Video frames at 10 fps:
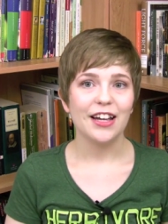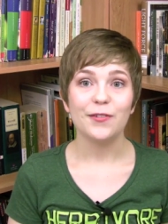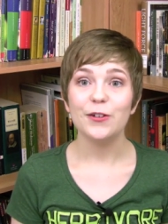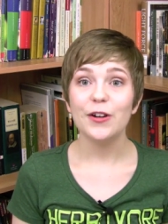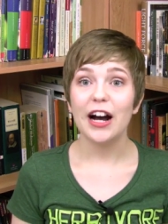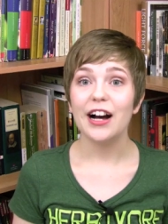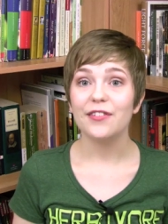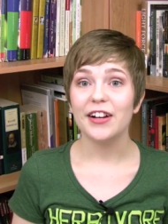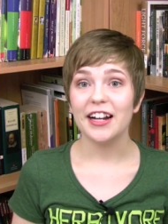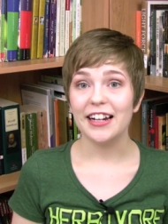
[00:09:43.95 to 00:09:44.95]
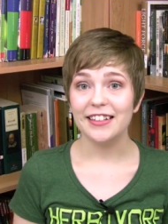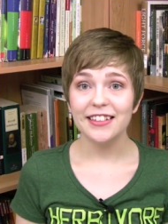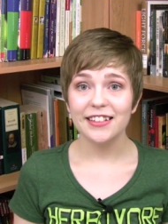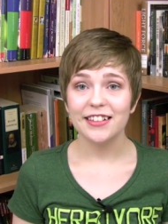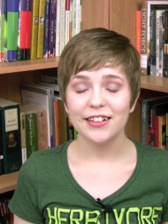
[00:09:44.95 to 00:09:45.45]
if you have an
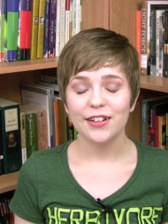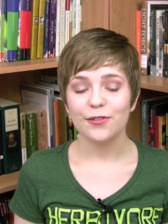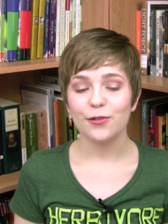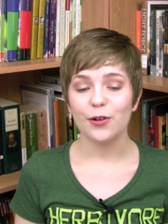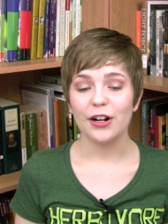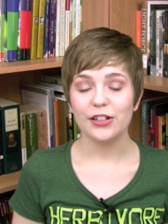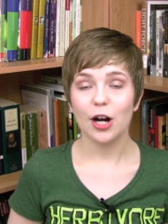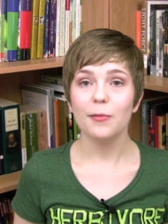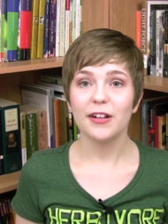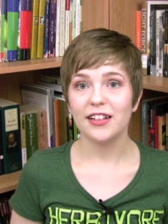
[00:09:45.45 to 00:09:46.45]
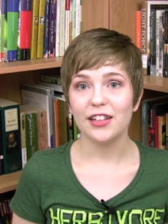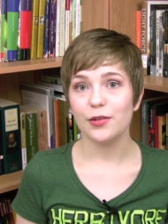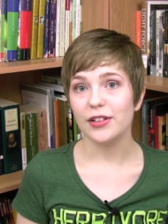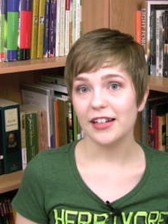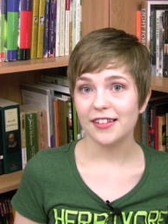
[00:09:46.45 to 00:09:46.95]
idea for a topic that
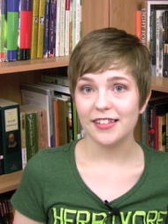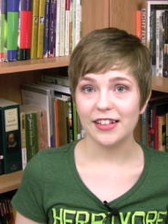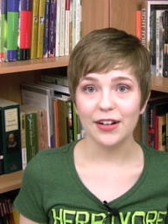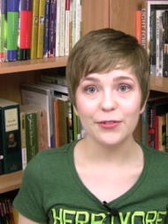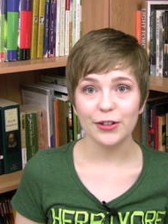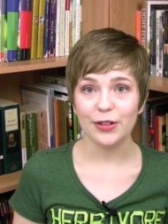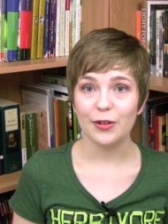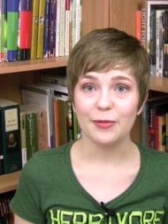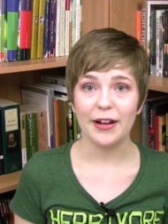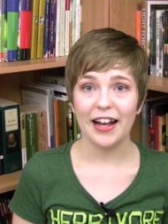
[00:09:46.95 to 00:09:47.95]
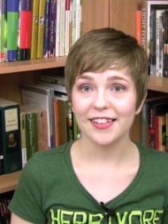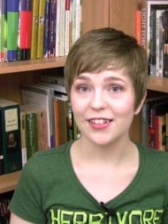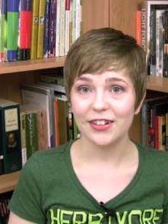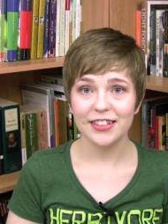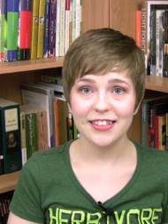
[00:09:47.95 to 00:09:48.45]
you would like to see covered in one of my Ask
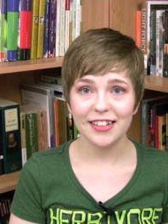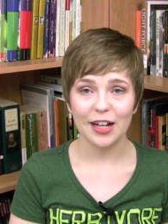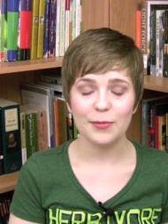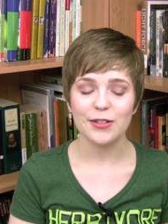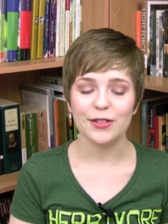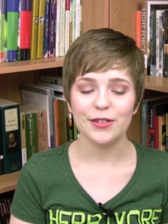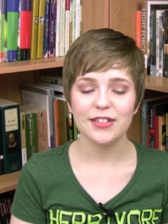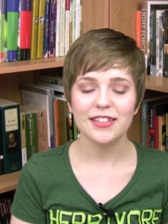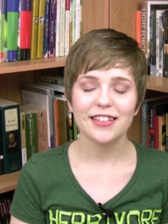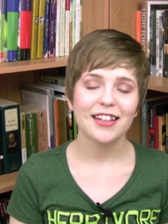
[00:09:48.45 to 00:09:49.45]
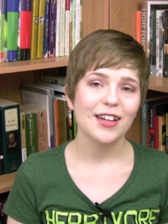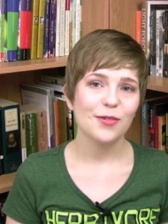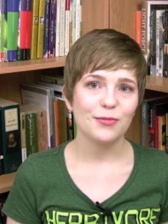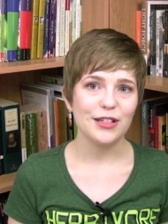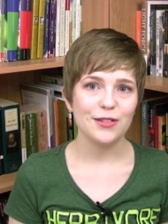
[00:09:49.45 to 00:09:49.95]
an Autistic episodes,
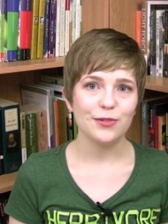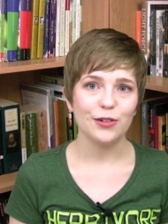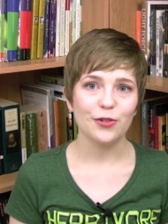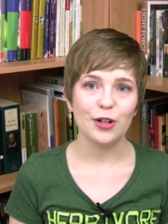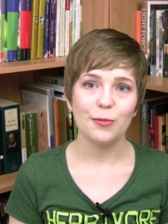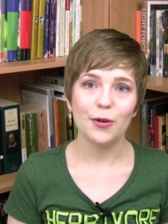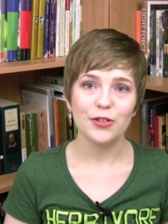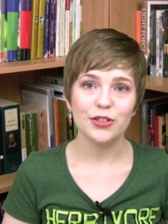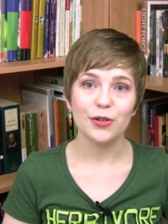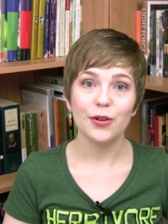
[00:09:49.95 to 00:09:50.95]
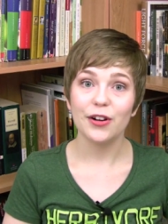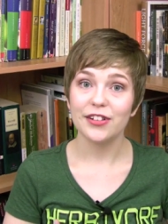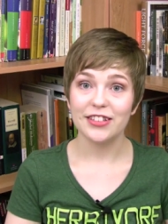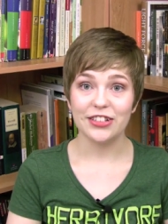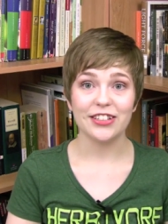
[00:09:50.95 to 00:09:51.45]
please feel free to post
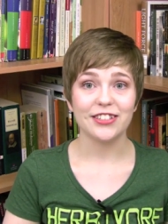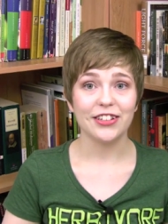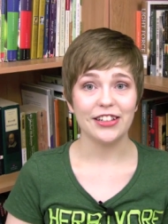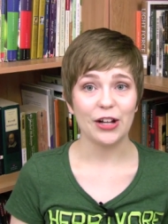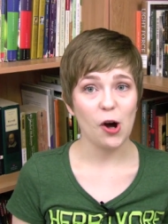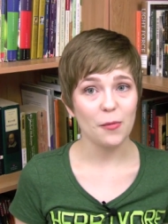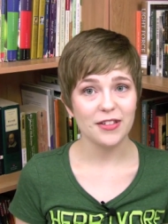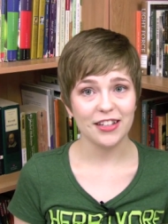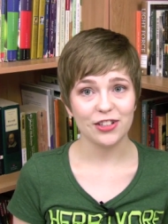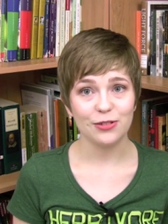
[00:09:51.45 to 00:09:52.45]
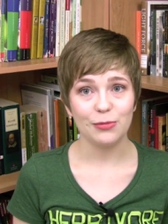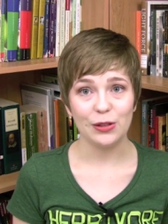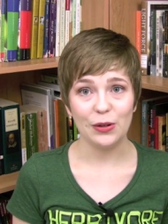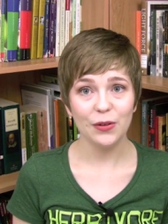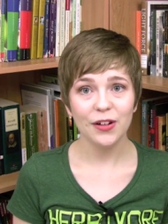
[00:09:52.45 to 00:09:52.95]
your suggestion in the comment section
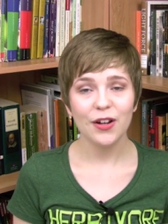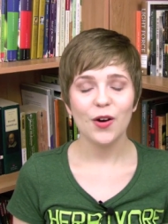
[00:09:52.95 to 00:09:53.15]
below